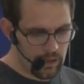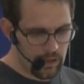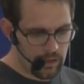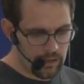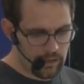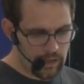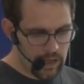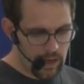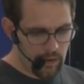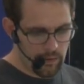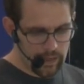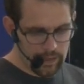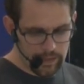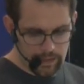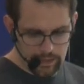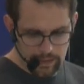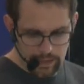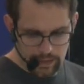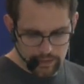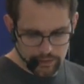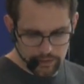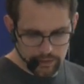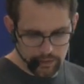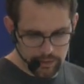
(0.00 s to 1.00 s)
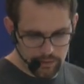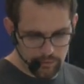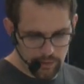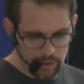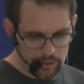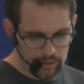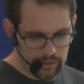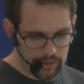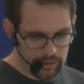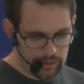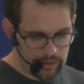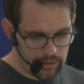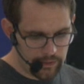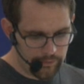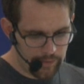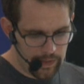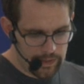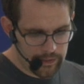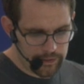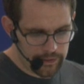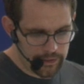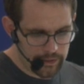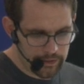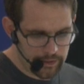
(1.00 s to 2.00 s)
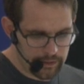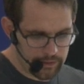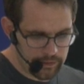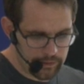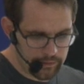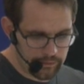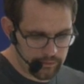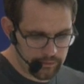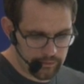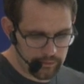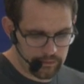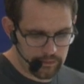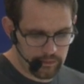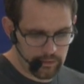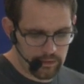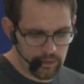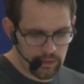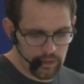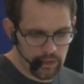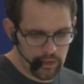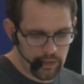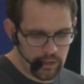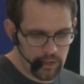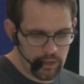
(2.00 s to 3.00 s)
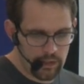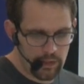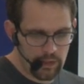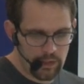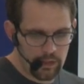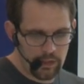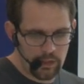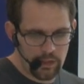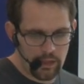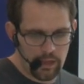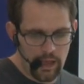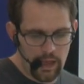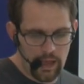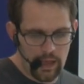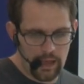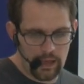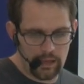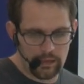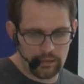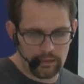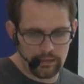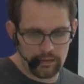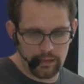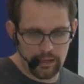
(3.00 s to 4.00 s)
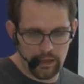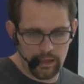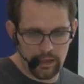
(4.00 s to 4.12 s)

Now I can actually run the intervention and